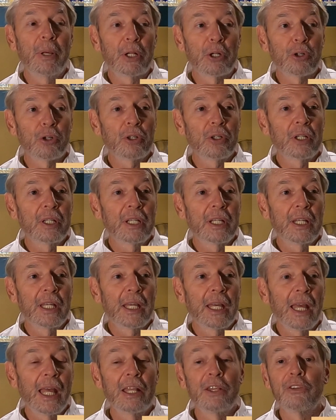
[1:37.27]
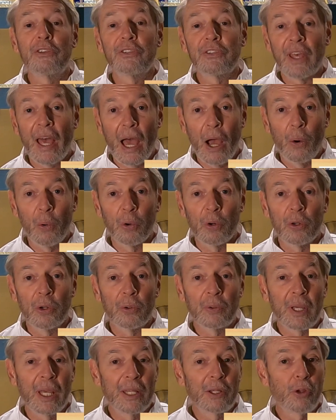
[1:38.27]
bitter, and sour.
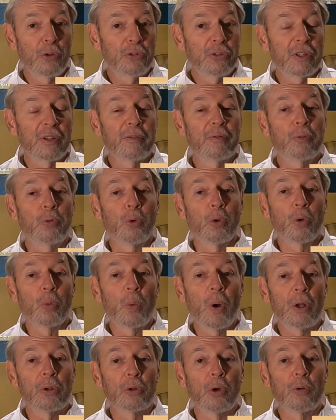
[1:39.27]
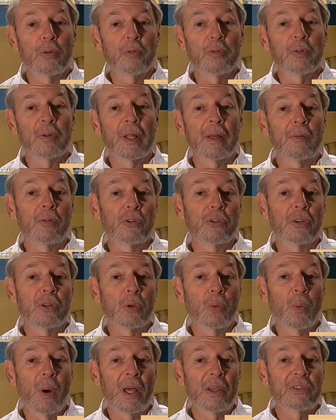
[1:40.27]
Okay, those are the four well-known flavors
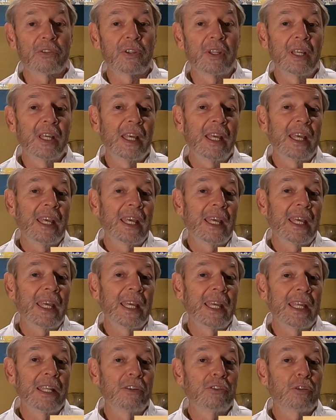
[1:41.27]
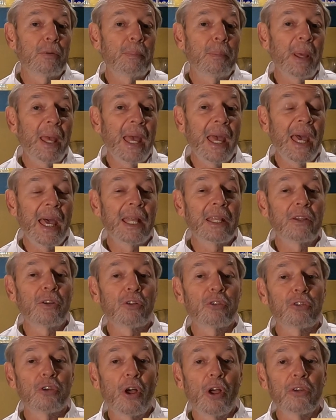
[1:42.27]
in the West. In Japan,
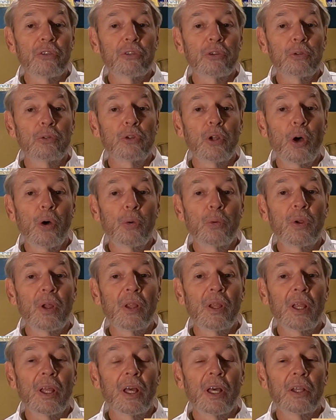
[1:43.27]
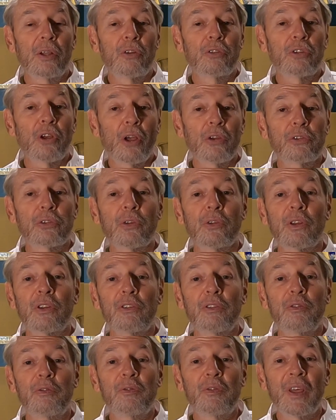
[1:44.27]
there's also known uh, there's also
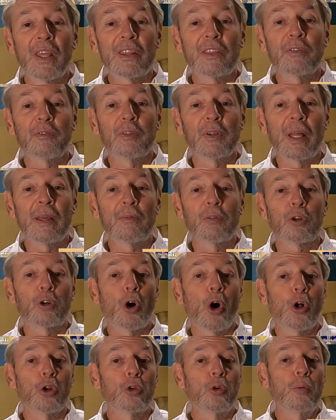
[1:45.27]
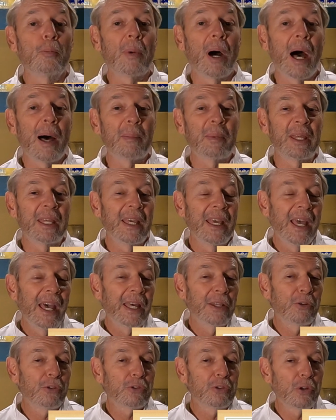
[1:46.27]
this fifth flavor called umami,
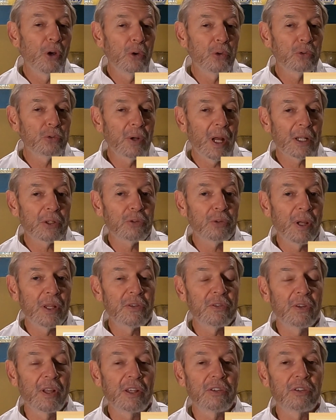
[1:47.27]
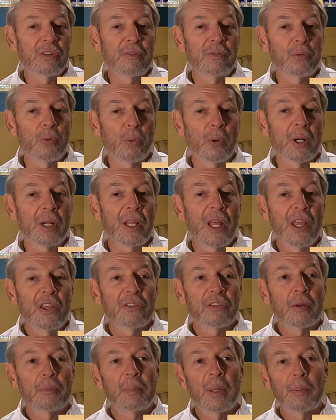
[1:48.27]
and there's no direct translation for it.
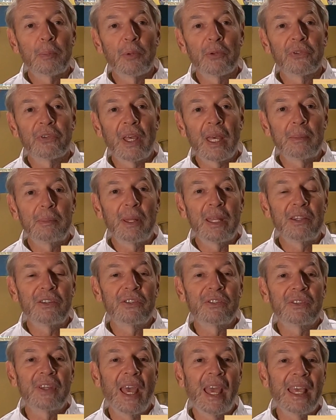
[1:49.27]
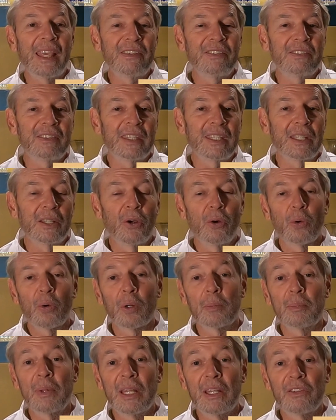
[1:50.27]
Some people say it means tasty
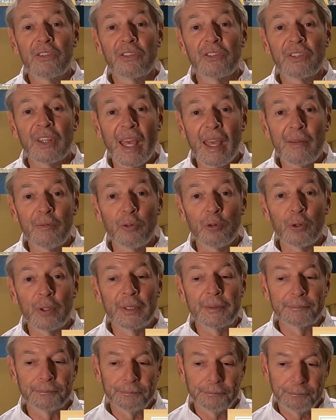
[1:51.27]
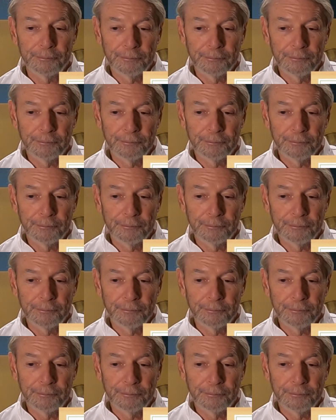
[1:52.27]
or it means savory.